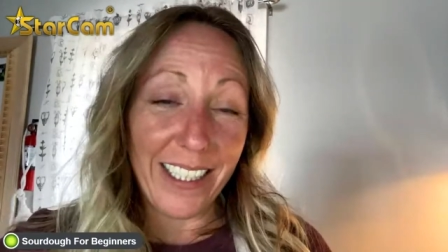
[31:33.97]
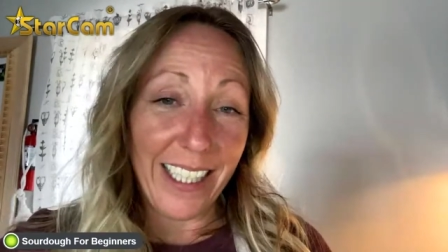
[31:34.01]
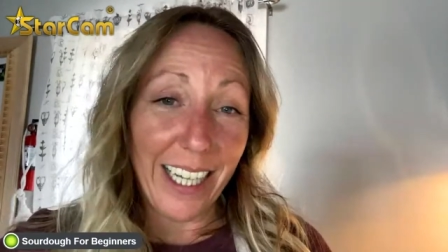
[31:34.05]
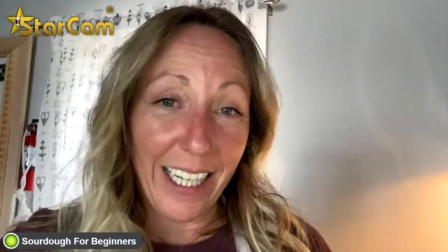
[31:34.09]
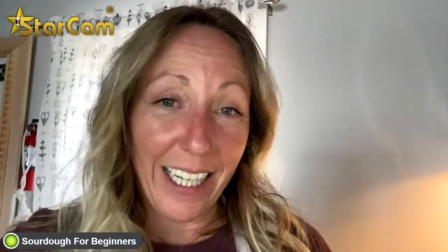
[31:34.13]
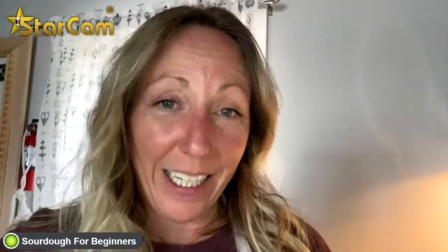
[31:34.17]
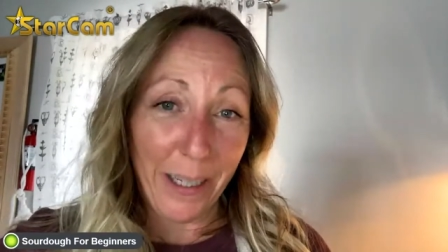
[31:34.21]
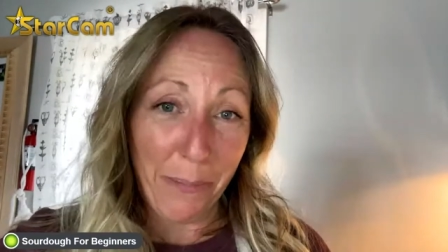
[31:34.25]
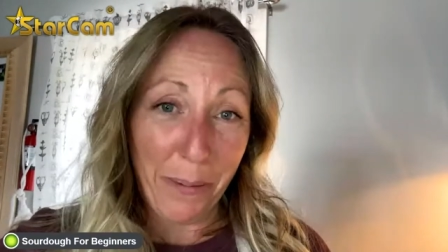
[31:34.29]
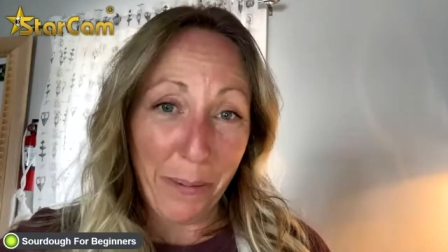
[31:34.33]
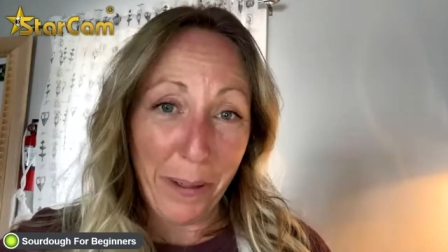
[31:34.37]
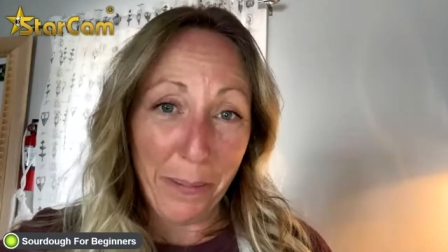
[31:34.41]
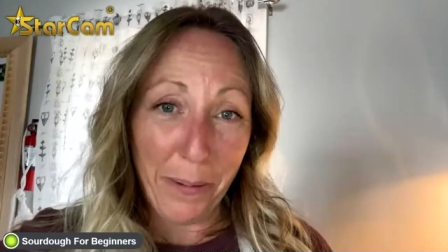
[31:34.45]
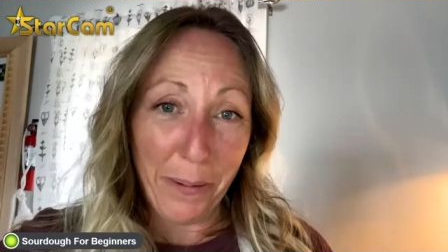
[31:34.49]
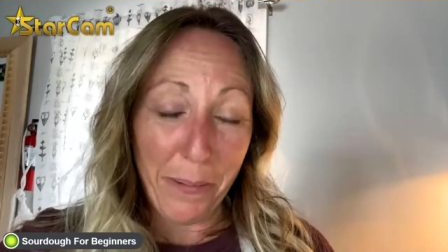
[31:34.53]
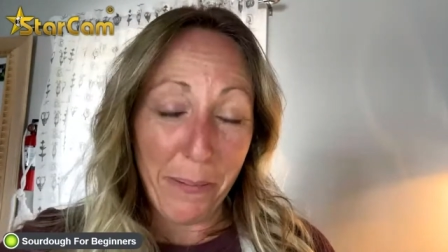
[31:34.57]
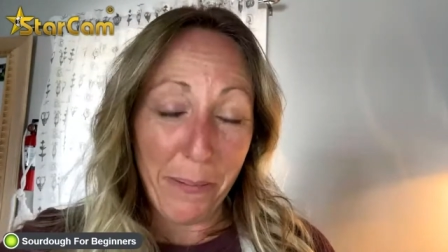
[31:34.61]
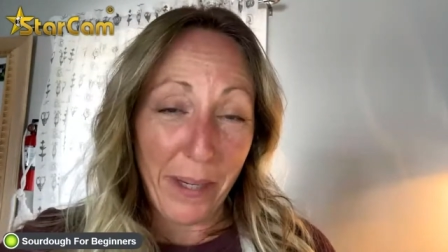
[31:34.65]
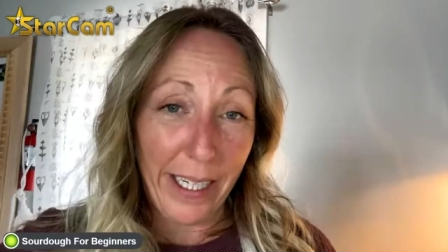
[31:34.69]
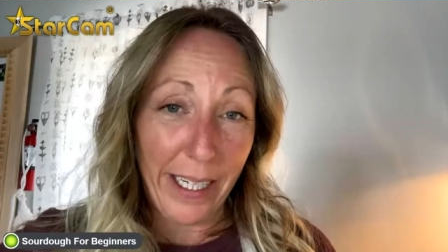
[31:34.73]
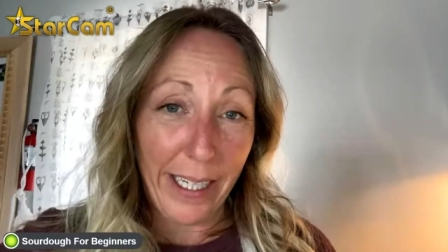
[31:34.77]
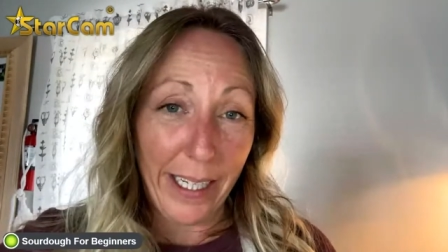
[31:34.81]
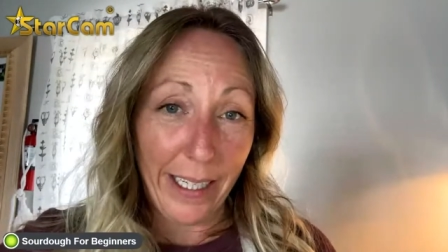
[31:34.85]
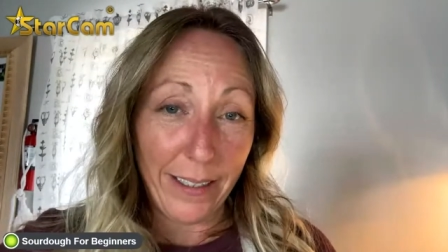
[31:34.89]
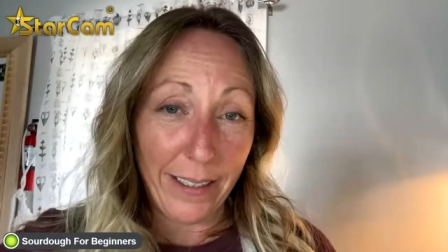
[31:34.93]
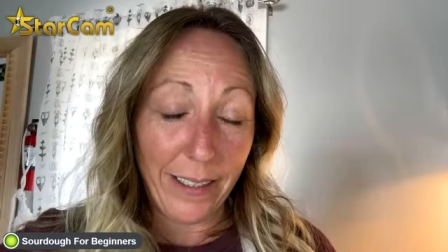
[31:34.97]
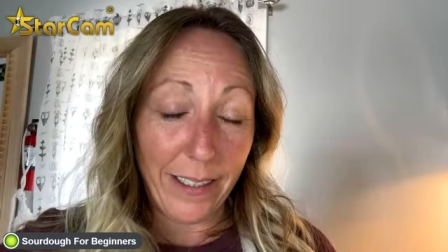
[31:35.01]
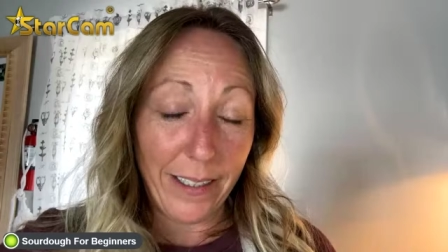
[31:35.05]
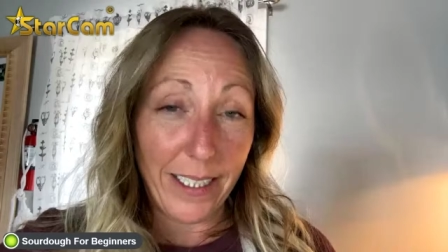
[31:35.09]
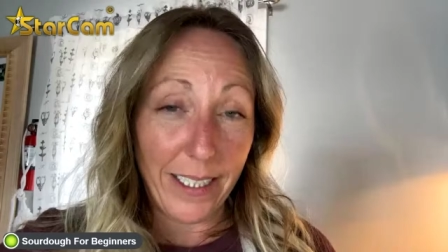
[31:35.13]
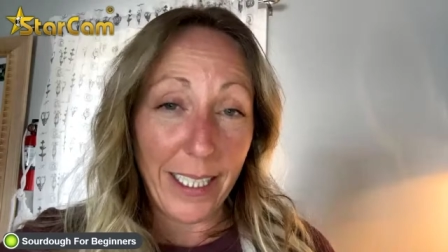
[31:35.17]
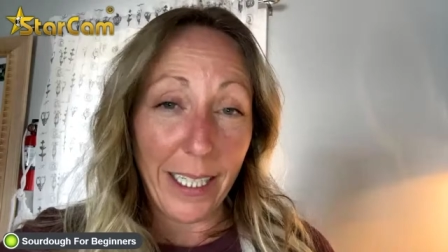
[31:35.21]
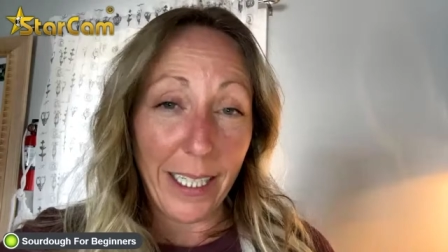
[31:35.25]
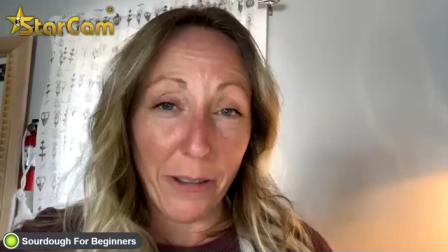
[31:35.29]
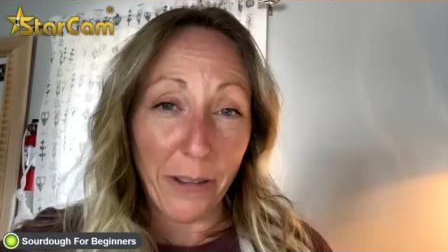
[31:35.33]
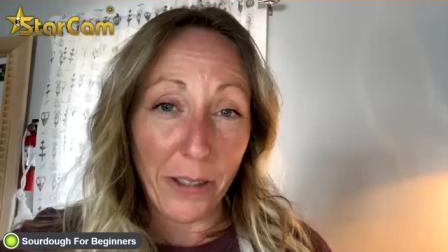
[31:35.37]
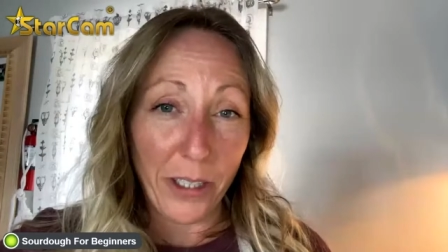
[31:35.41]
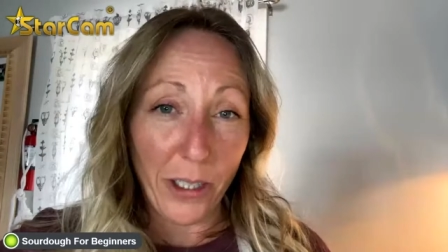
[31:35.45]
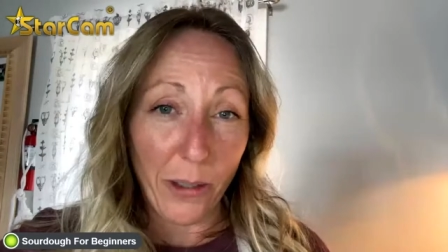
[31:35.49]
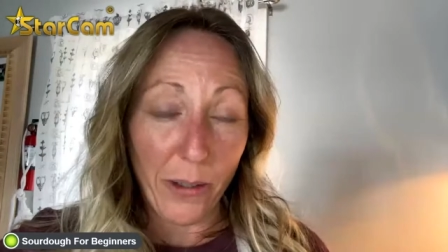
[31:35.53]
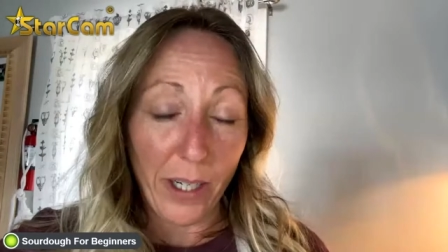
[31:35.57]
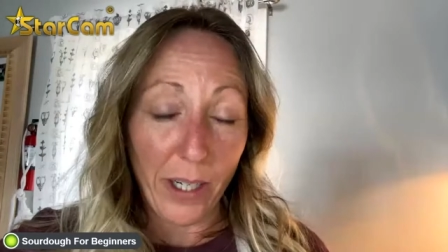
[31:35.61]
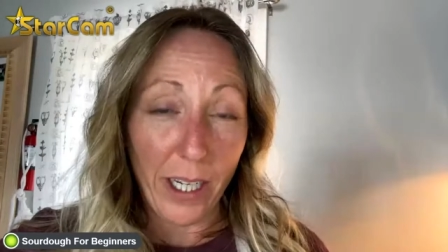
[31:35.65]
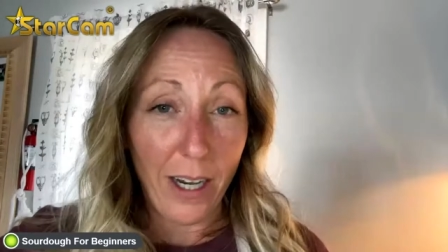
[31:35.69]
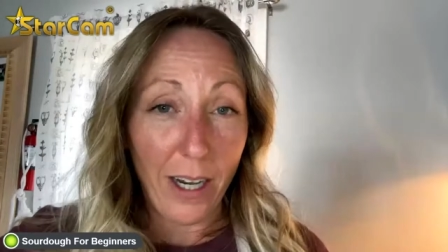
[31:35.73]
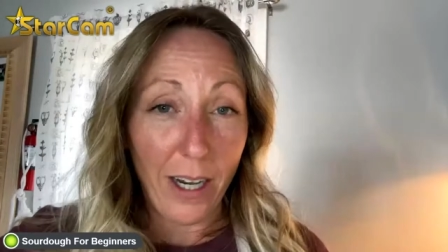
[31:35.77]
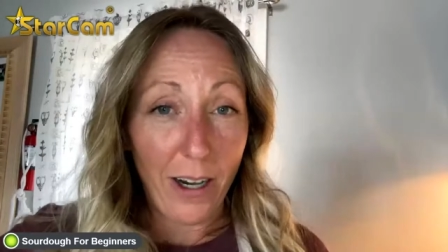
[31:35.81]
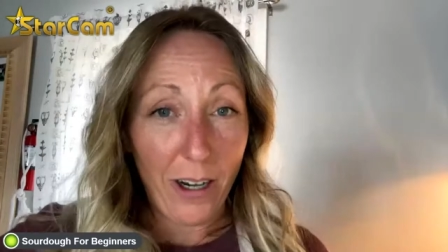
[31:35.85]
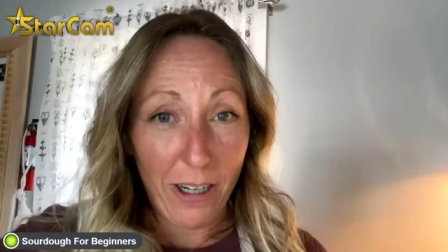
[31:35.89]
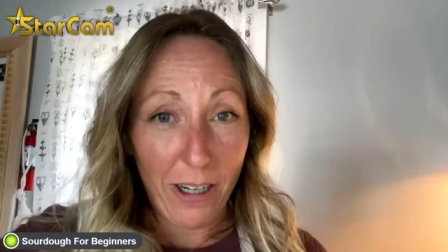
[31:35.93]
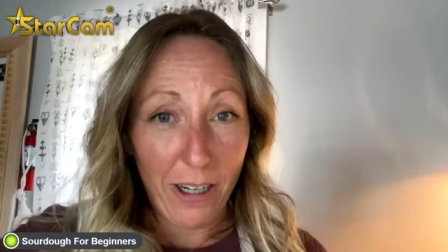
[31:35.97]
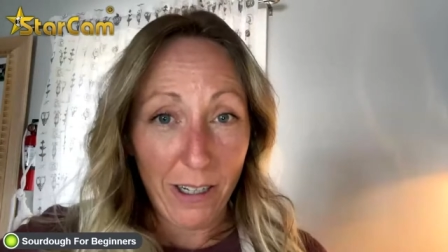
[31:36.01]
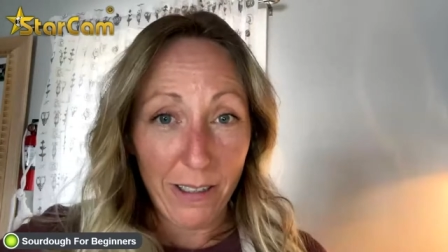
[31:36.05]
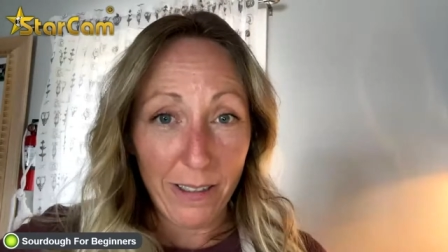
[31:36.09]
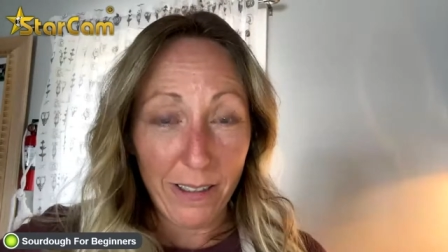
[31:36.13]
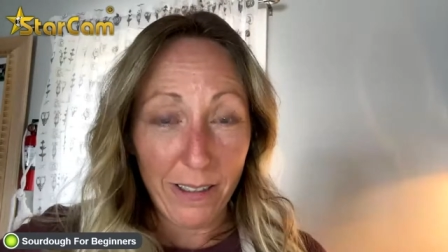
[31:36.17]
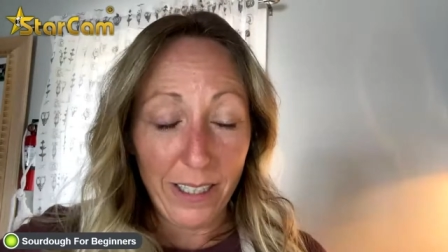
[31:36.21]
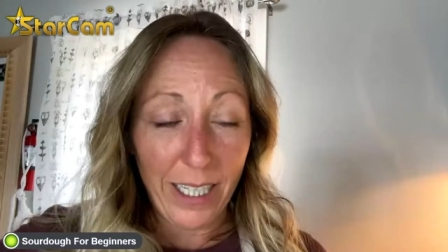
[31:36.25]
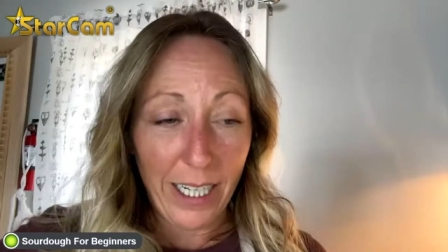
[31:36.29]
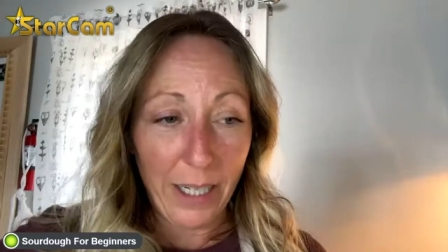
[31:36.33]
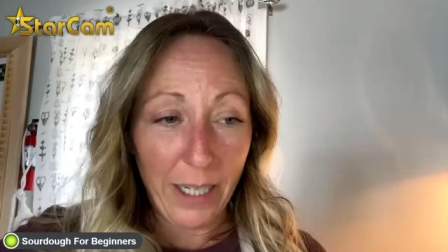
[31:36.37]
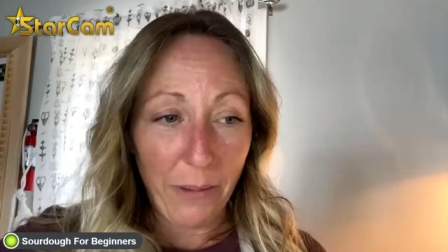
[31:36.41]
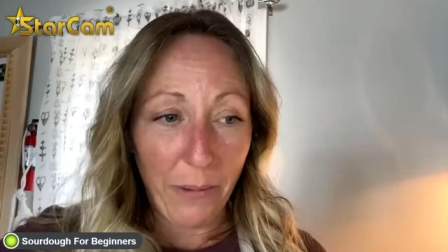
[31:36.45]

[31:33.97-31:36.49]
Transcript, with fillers: is getting people making sourdough at all.